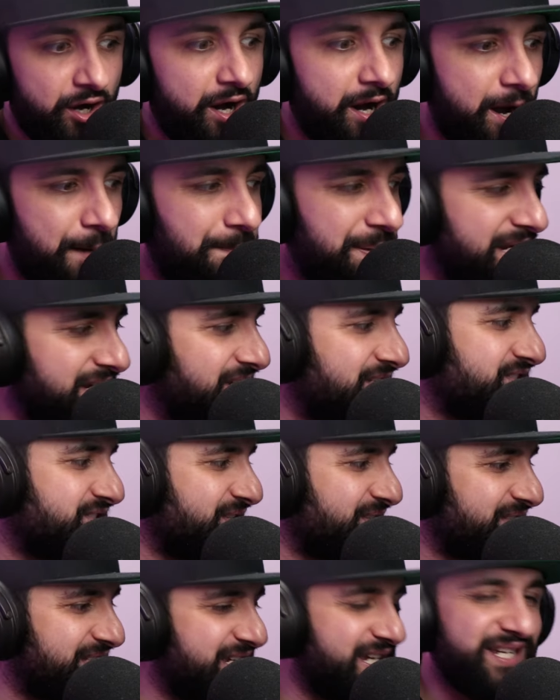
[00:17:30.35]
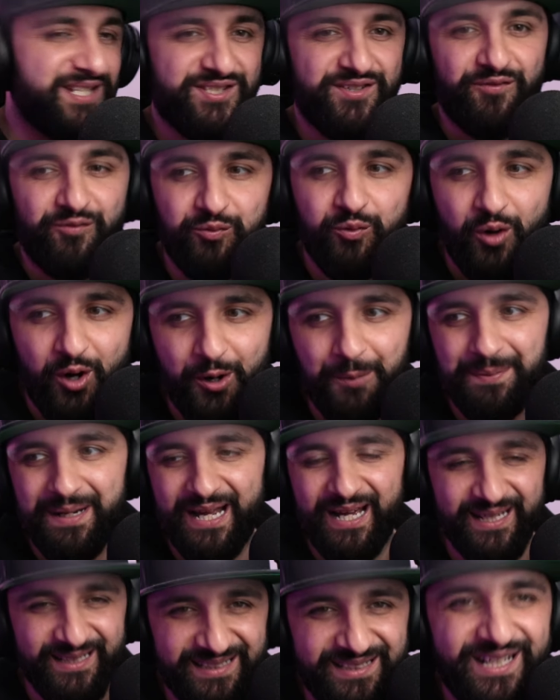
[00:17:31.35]
opinions on Gears of War,
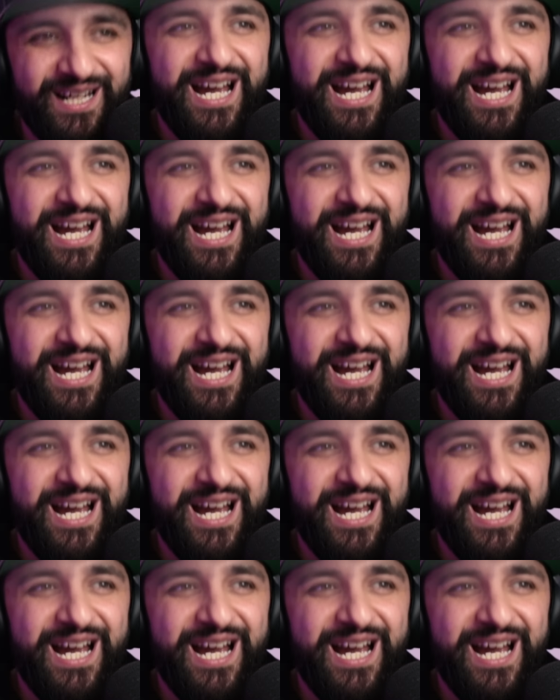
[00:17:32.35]
blood.